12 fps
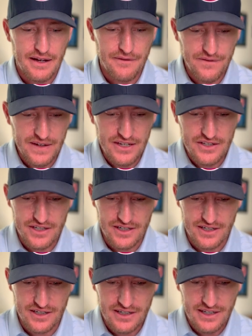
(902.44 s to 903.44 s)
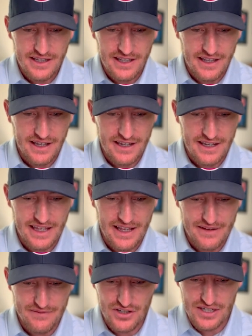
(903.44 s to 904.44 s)
feature
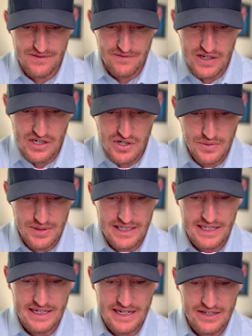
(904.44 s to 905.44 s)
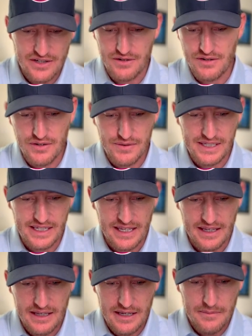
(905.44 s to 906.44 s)
just visually and as you're using
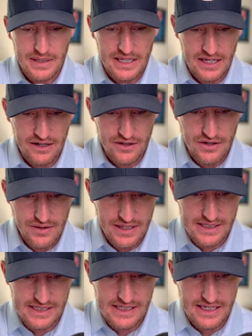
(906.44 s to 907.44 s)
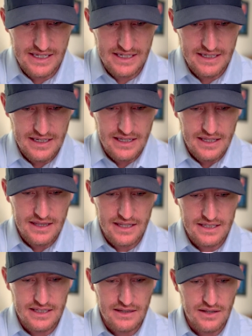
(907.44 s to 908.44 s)
it. But here you can see
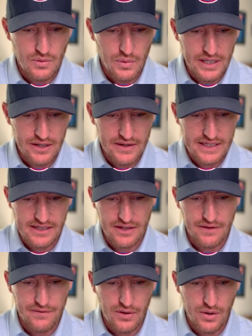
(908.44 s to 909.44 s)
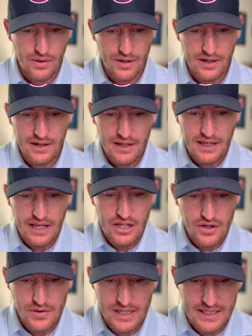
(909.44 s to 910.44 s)
the wheel that's on the floor.
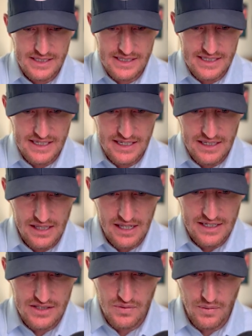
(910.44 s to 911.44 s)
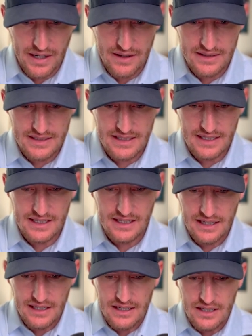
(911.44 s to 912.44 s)
You can see its
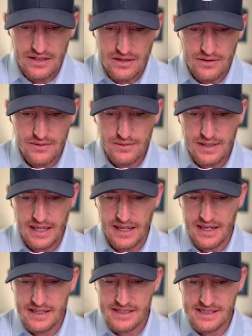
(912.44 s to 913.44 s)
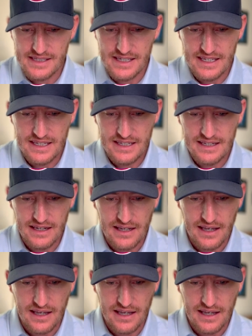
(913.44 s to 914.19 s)
rarity. You can see